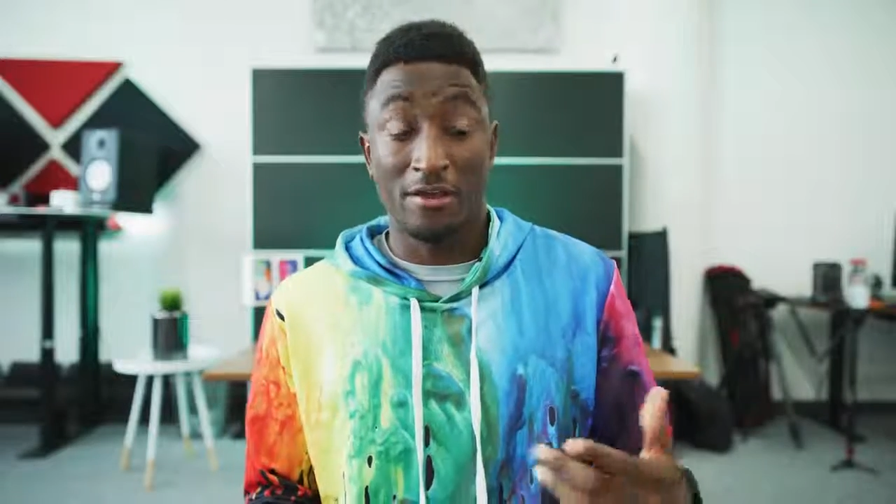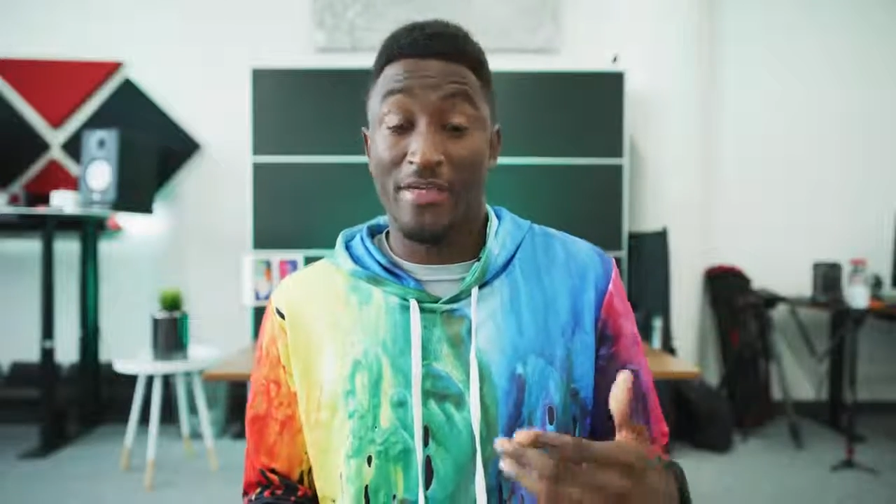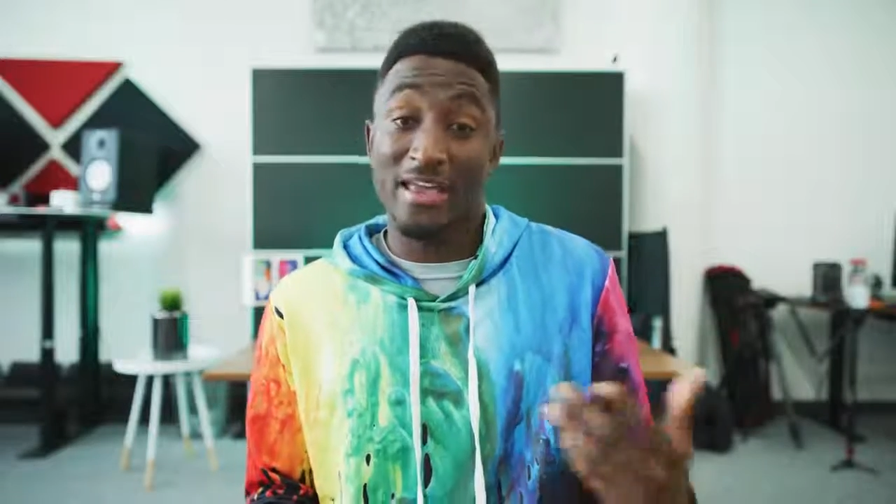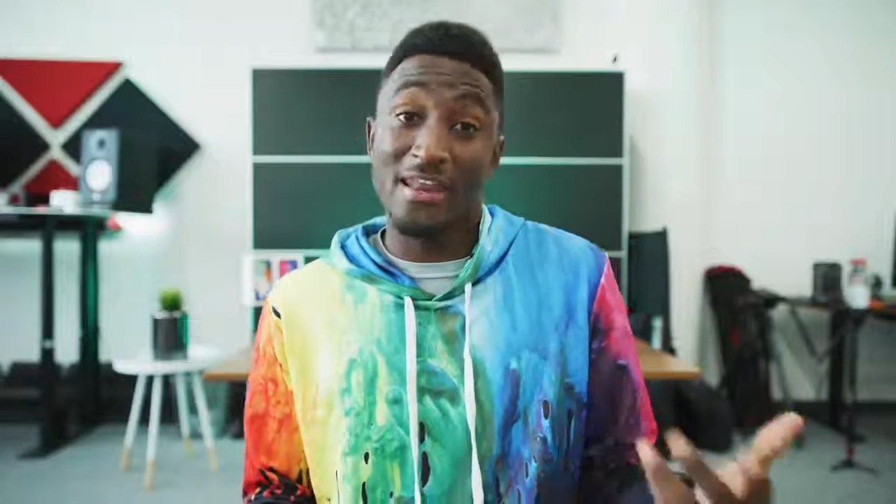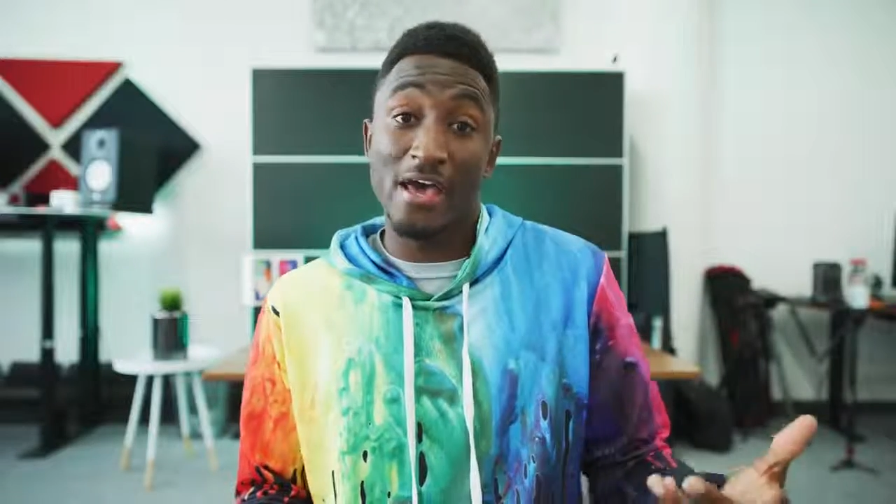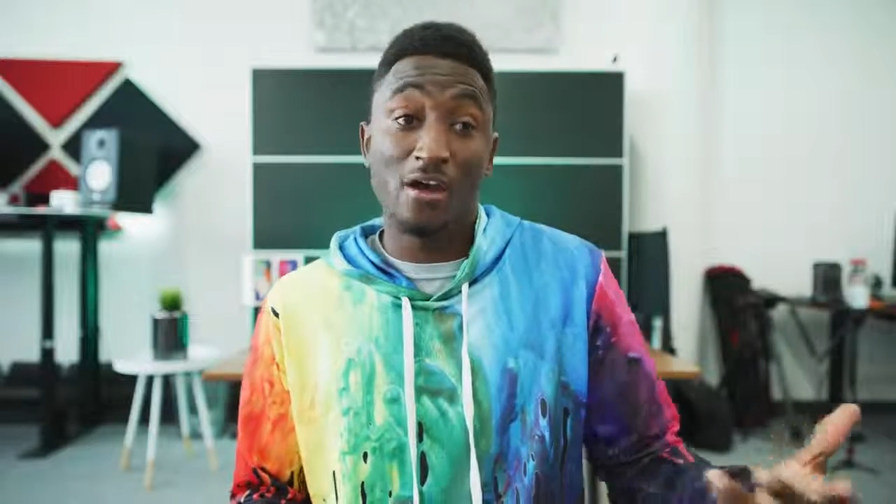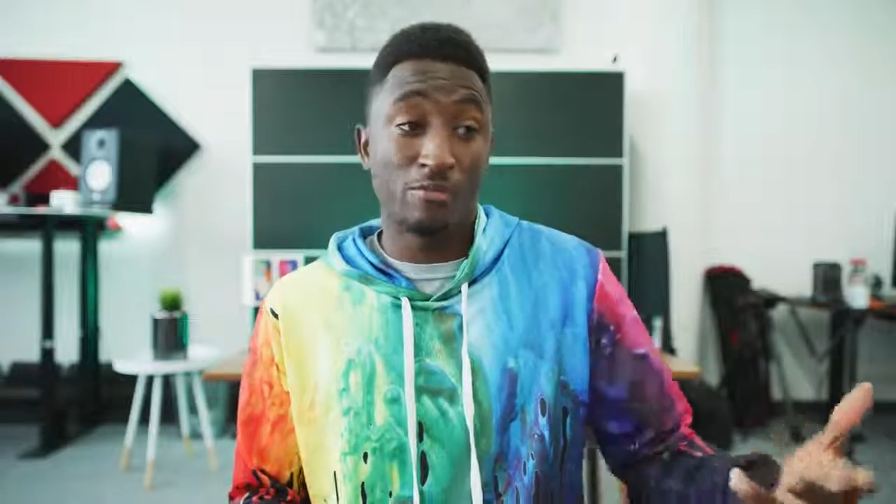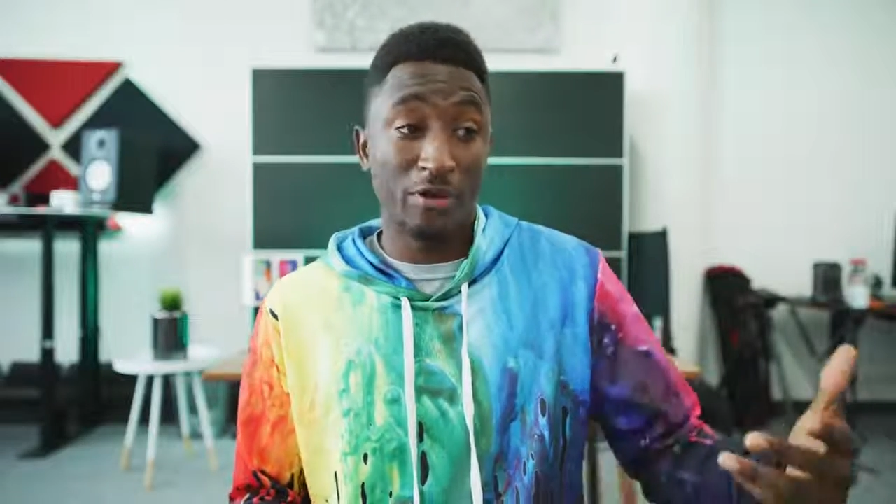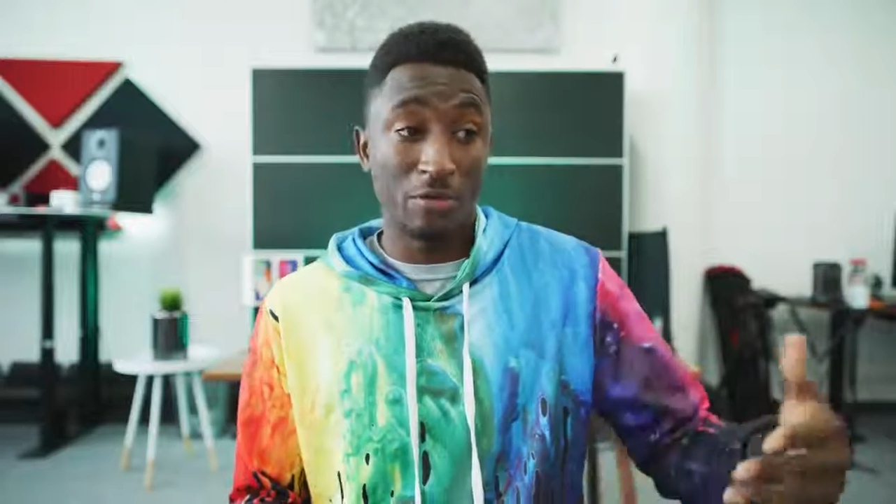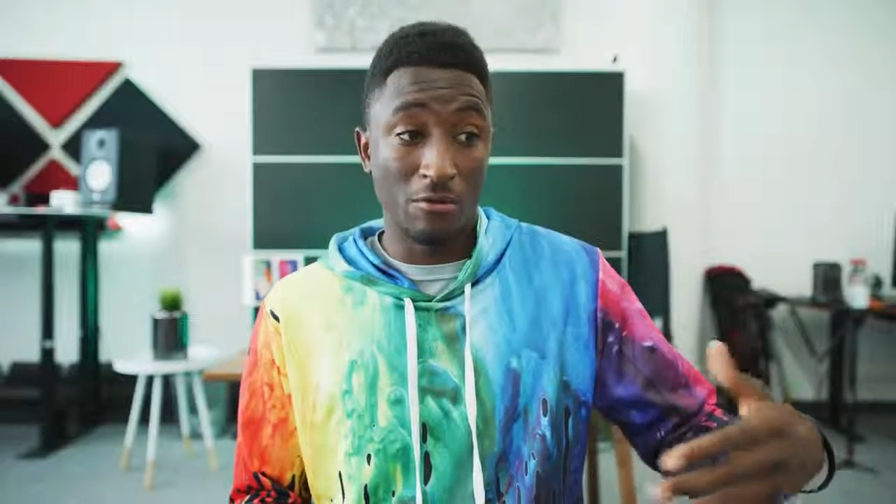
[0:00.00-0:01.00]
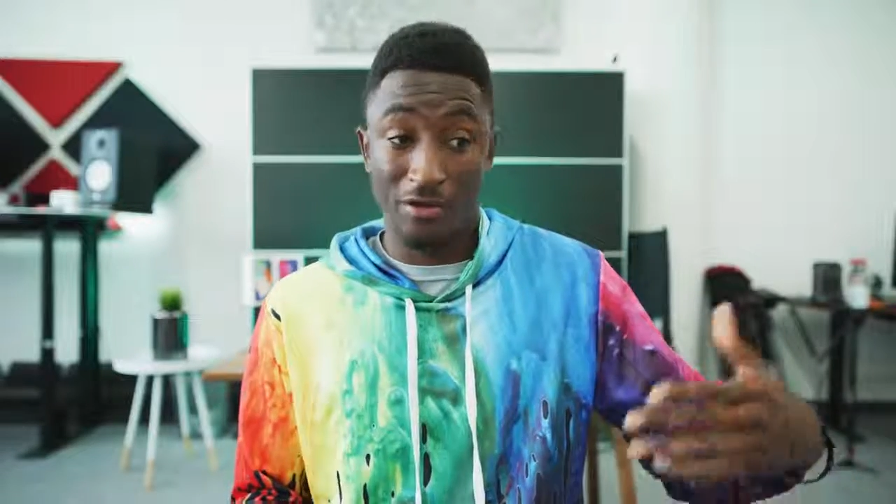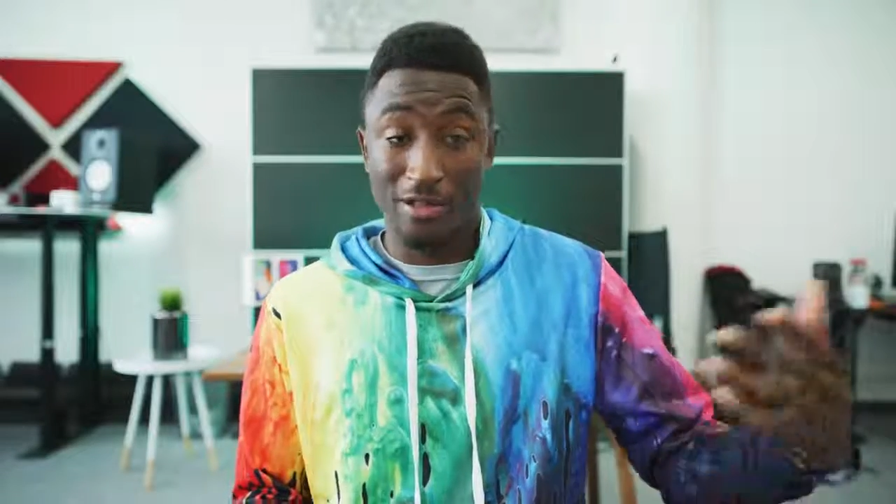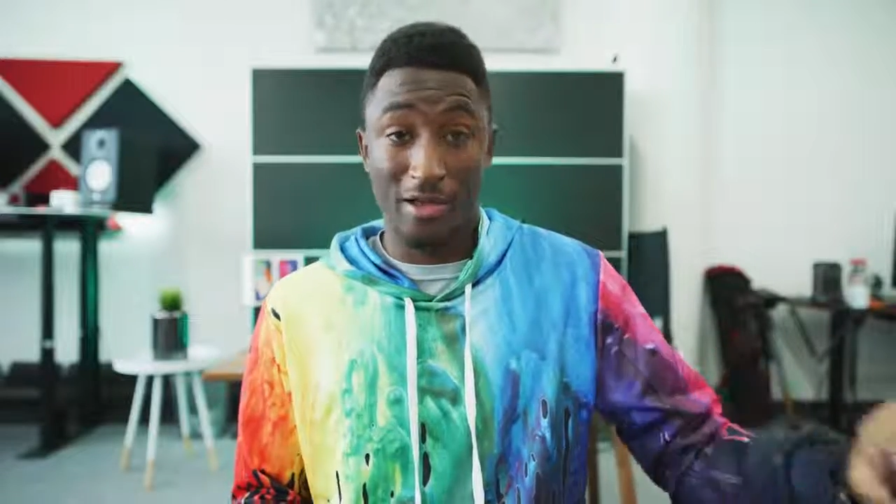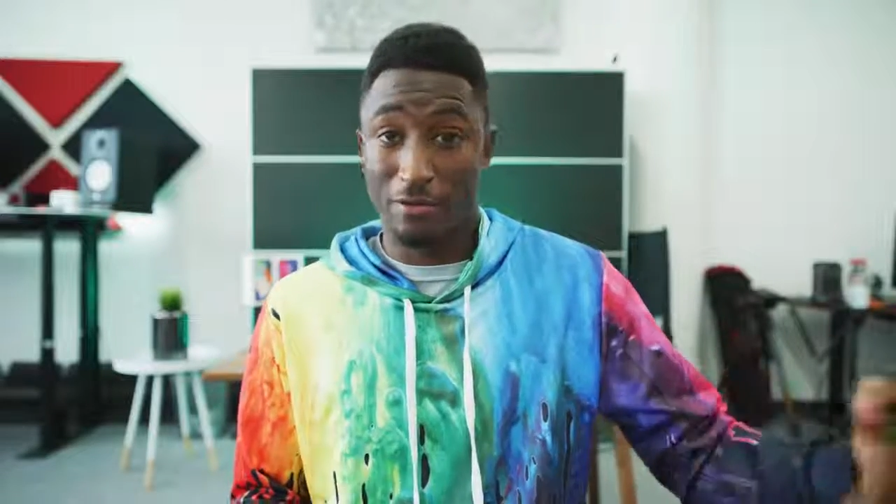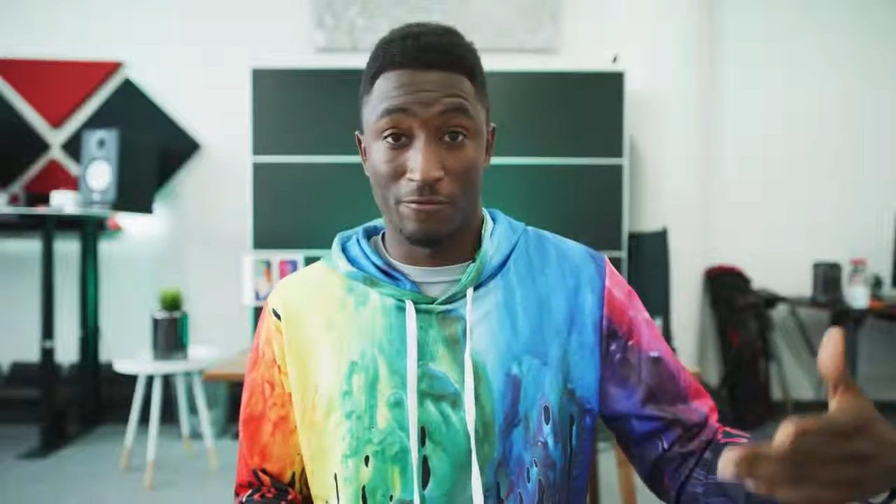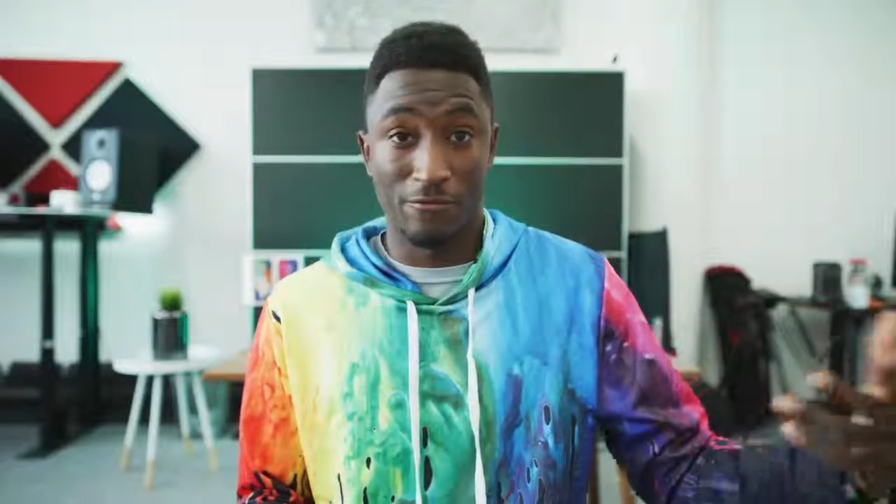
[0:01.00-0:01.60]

Now that can add up when you unlock your